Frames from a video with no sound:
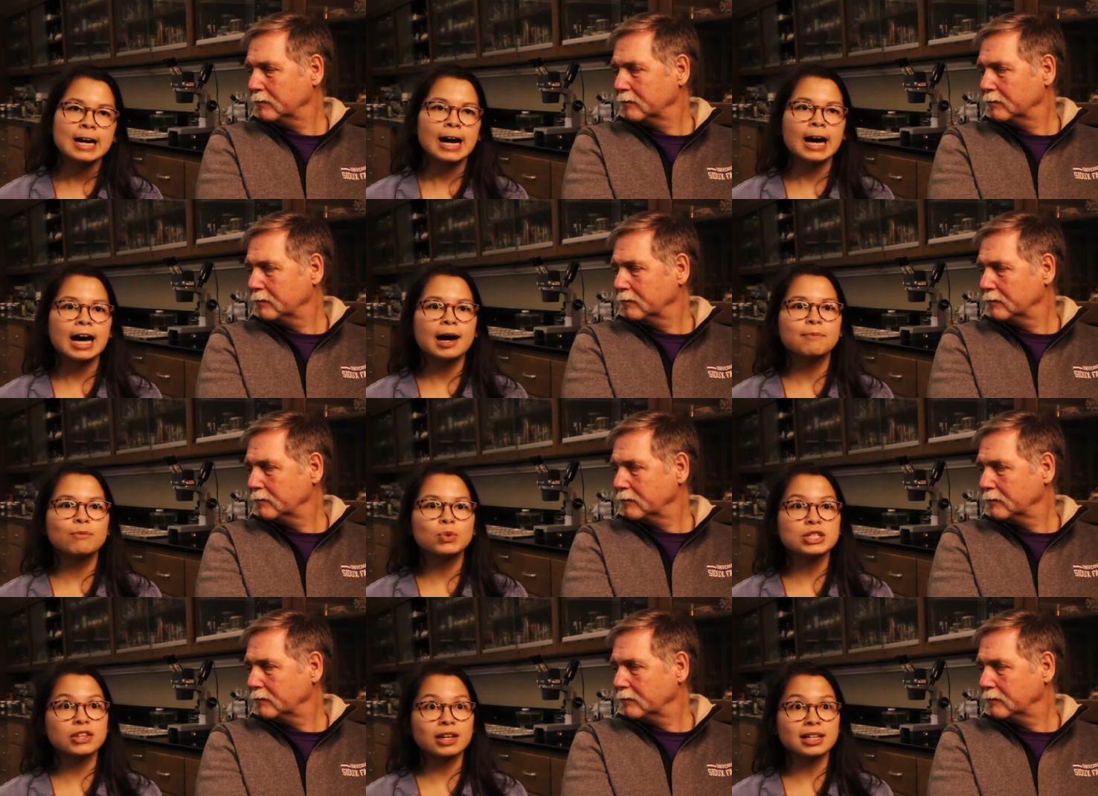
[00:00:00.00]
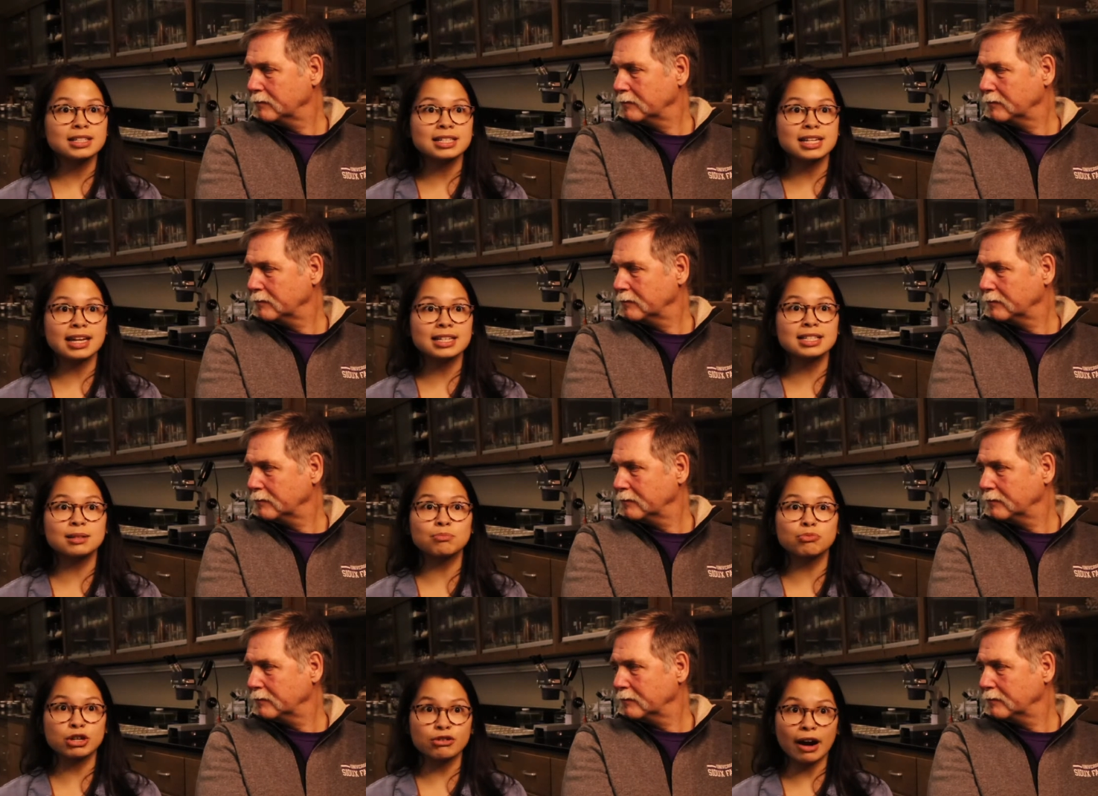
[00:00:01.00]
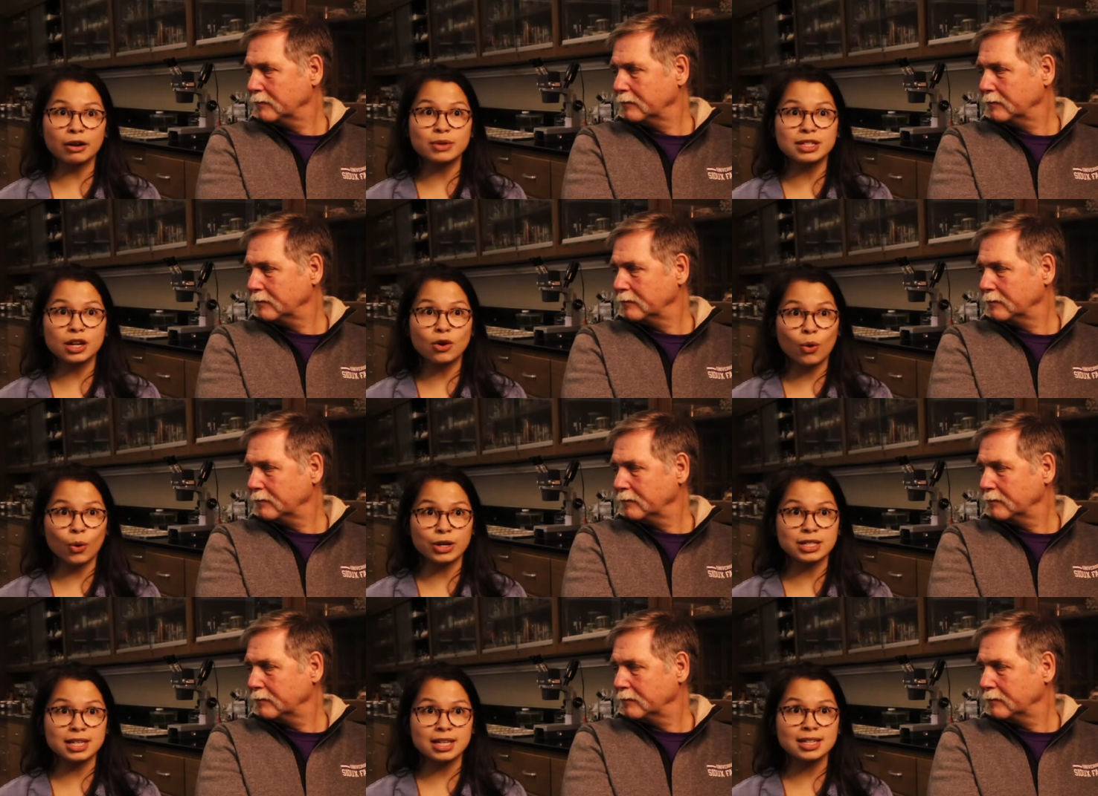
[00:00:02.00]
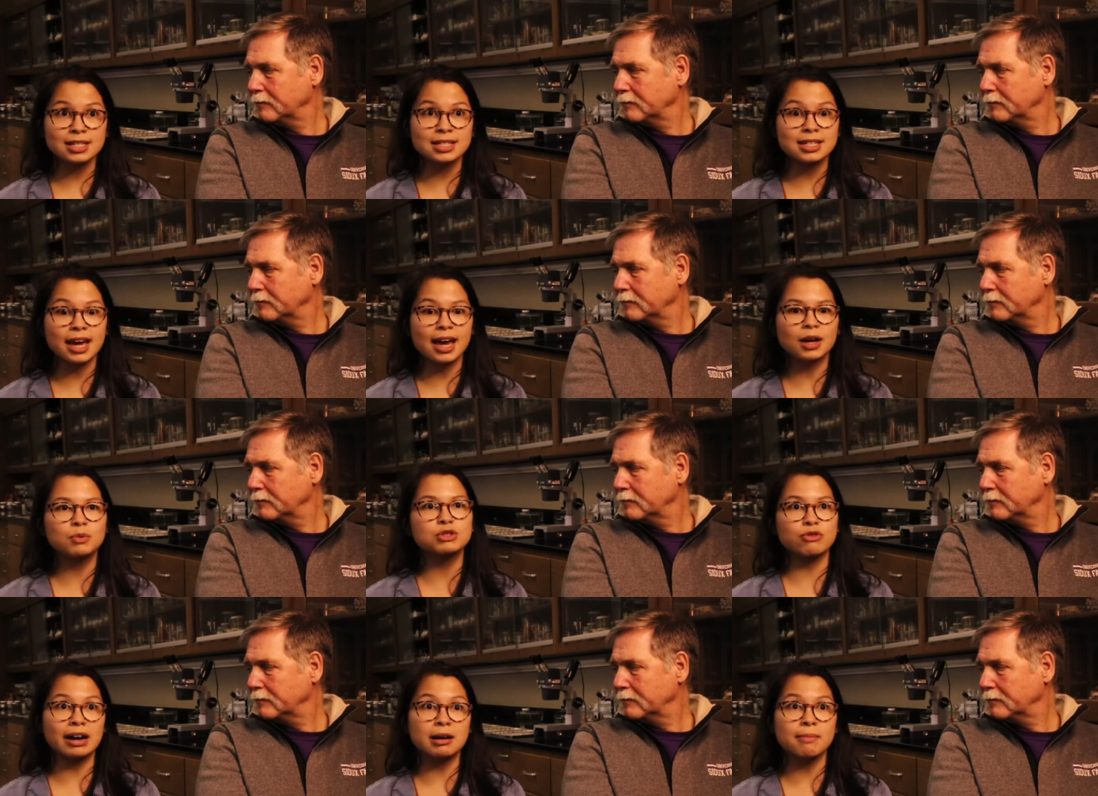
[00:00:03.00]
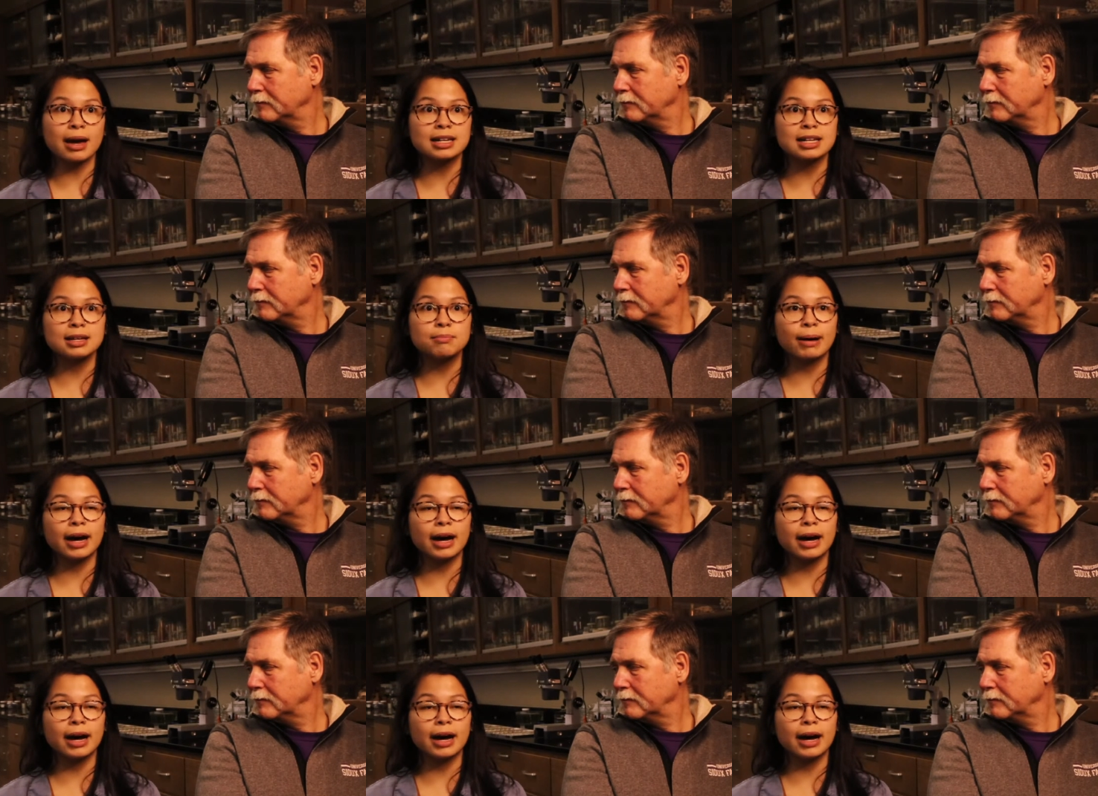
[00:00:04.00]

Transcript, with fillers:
Speaker 1: um, was looking to take some prerequisite courses and was recommended